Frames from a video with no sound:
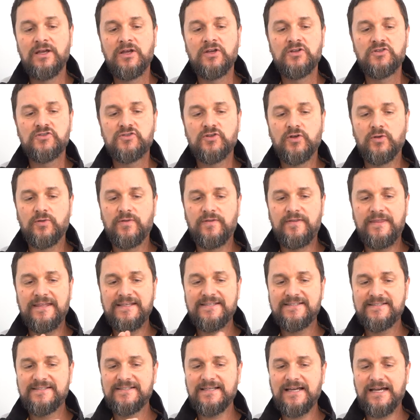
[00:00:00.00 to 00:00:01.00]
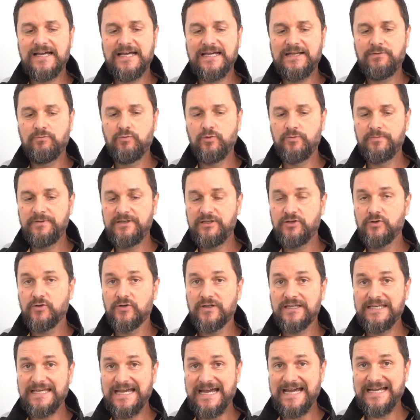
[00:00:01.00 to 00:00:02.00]
So this side will be your
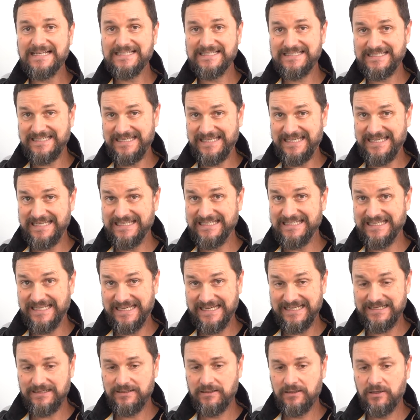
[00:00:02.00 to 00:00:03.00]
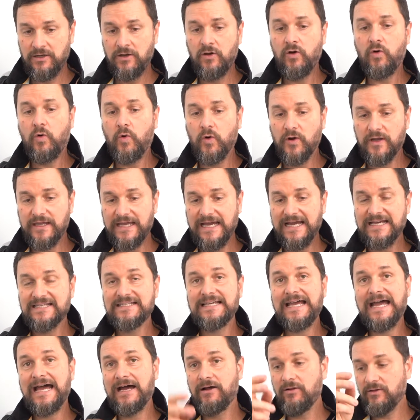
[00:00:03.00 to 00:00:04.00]
gas inlet or
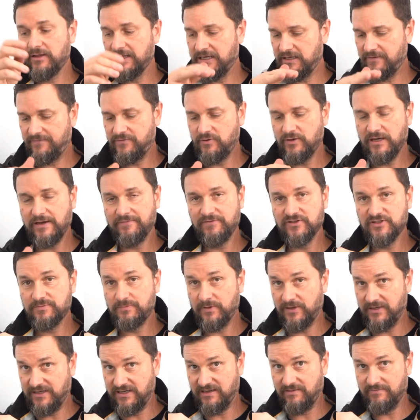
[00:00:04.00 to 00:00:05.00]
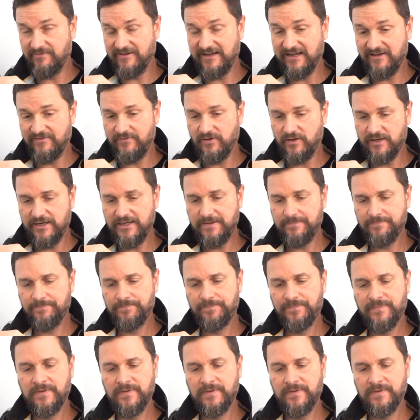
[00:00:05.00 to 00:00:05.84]
gas outlet if you have a spunding valve on it.